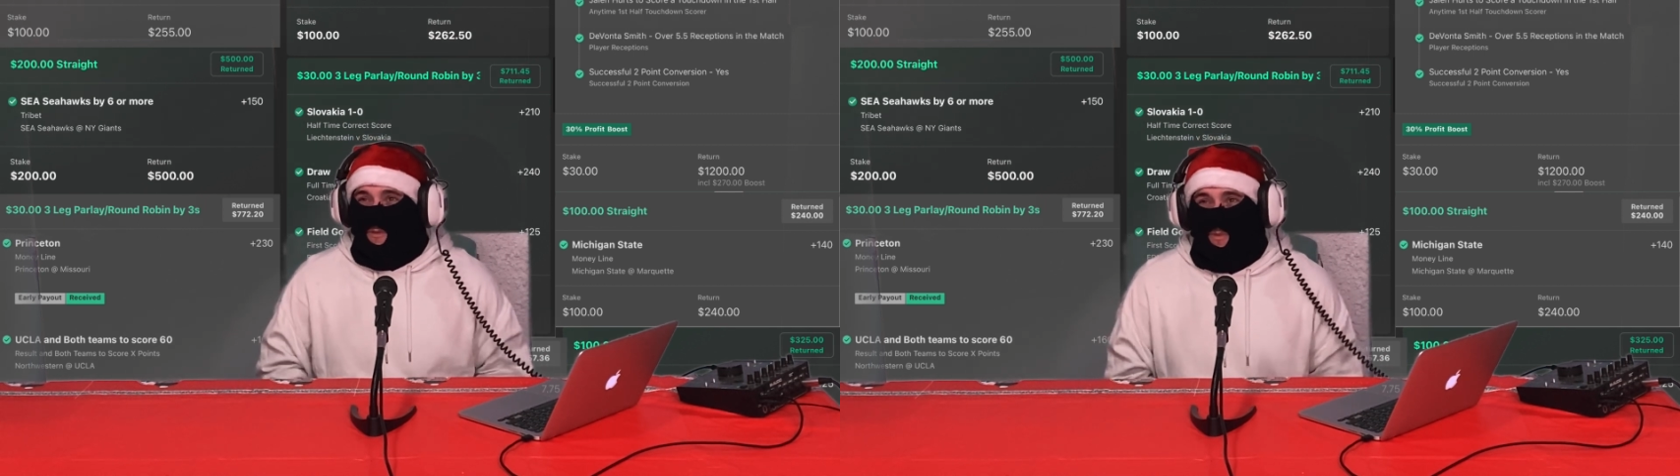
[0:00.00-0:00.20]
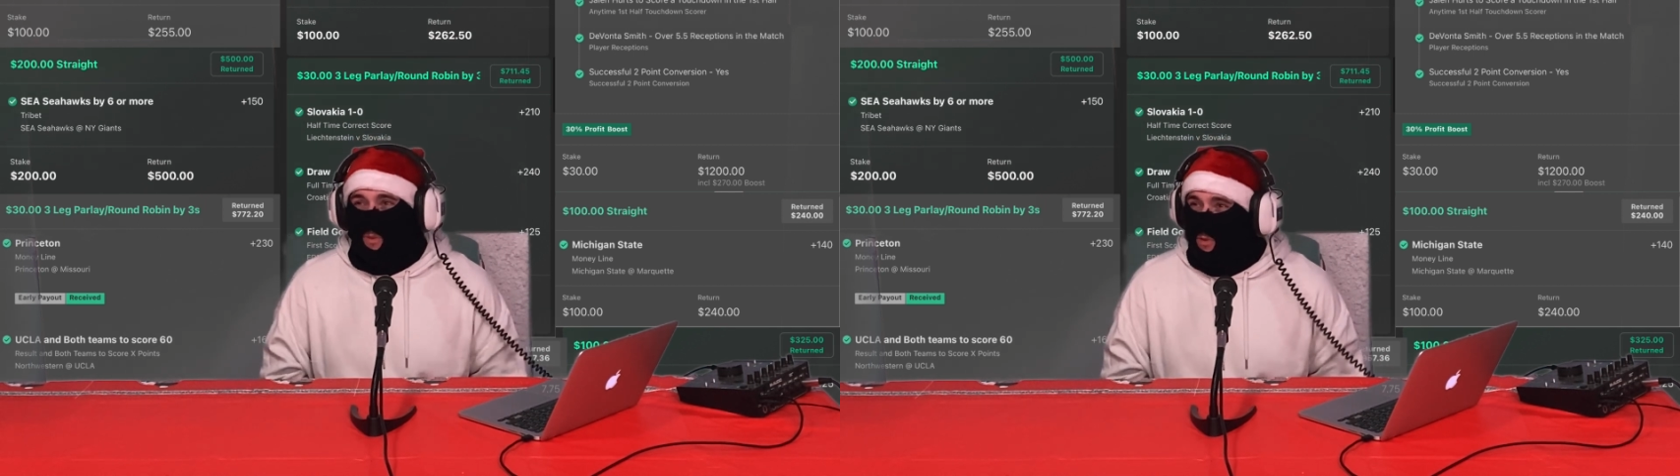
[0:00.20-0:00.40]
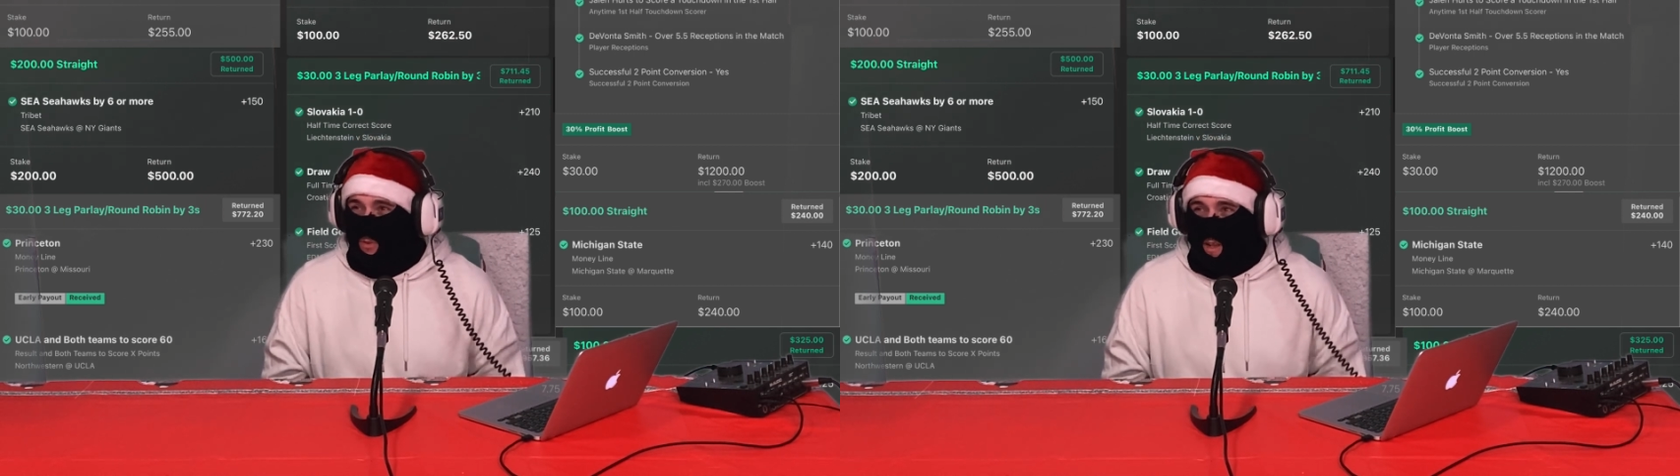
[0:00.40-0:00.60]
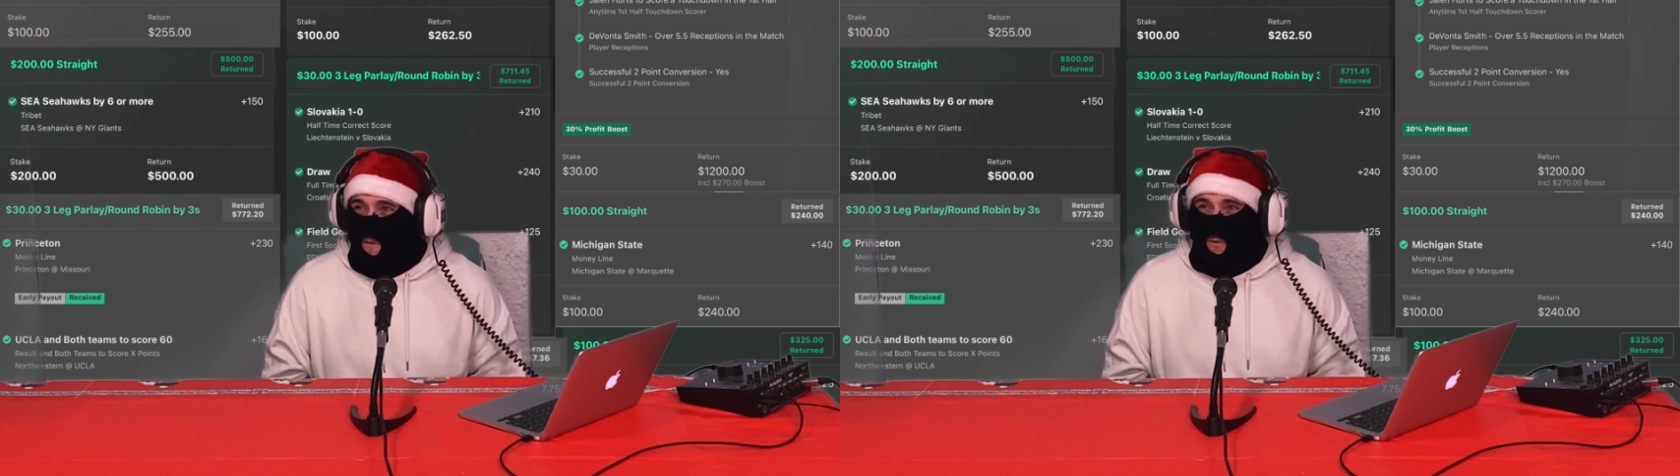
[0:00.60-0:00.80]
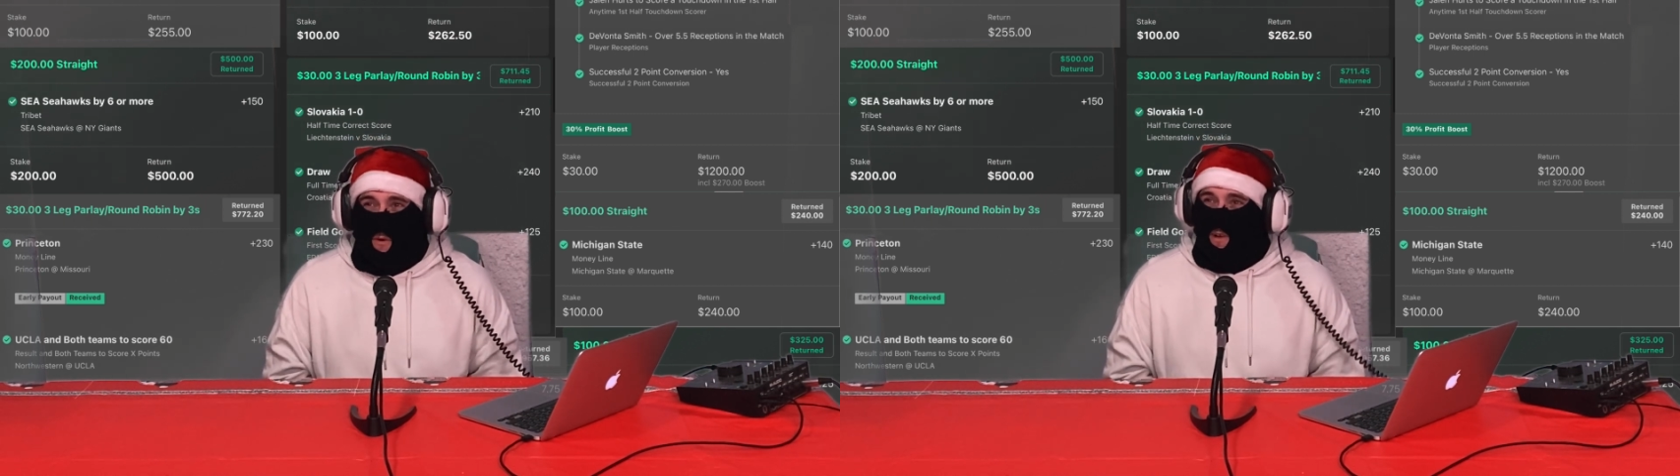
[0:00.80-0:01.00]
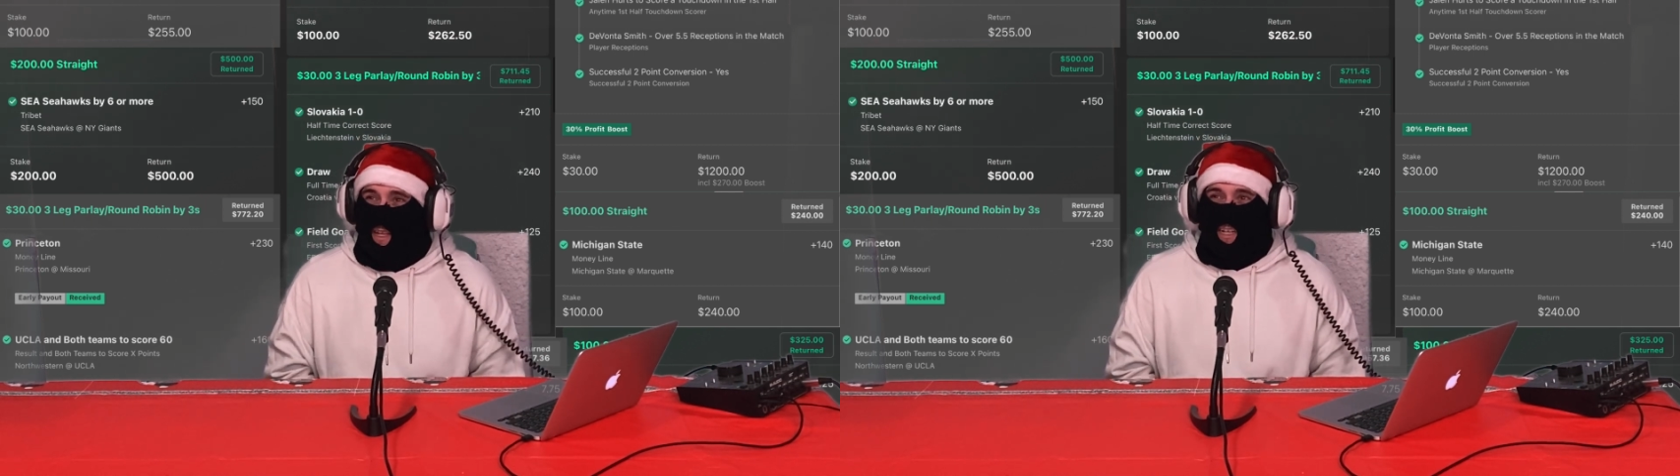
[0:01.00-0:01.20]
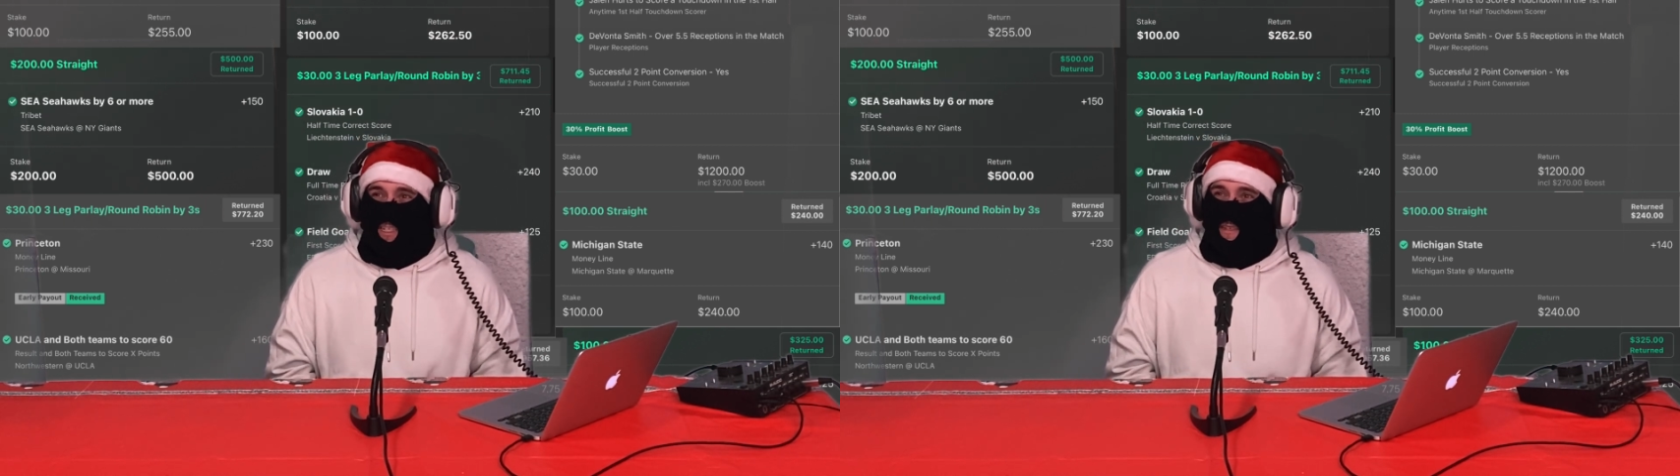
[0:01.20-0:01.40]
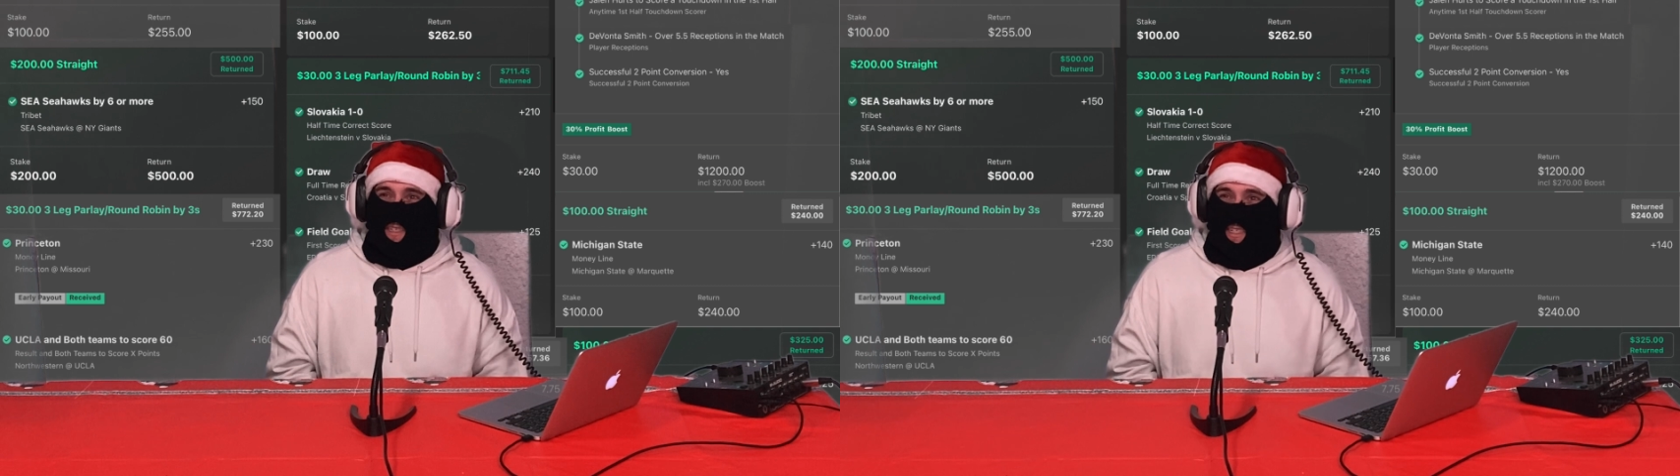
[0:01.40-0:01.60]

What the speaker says: last 5-6 games.